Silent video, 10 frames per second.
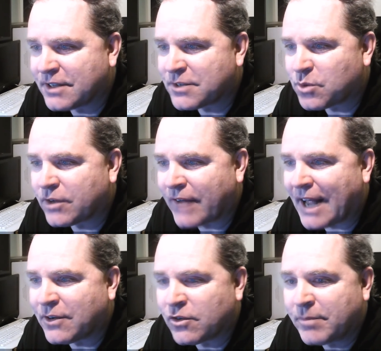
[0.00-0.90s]
this would have
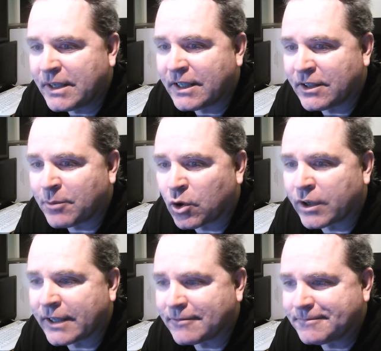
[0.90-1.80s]
had to have been in the morning.